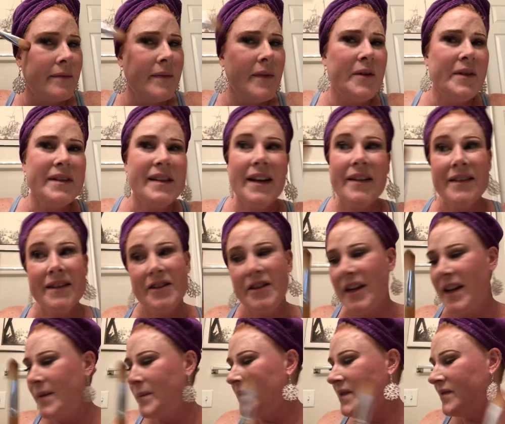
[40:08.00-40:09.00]
Notice how the
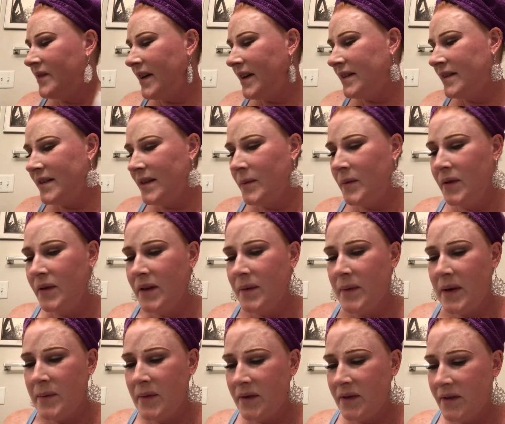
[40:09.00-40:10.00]
shape is very similar to
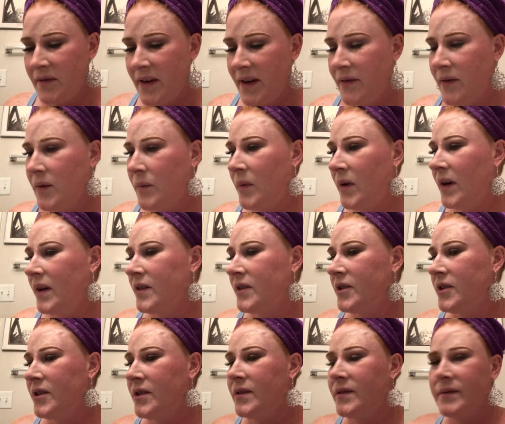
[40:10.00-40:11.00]
my most favorite
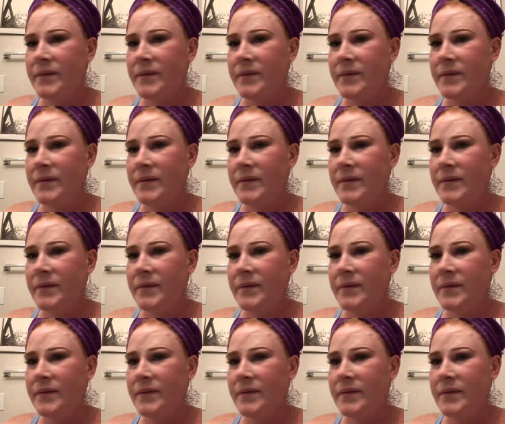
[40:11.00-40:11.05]
brush.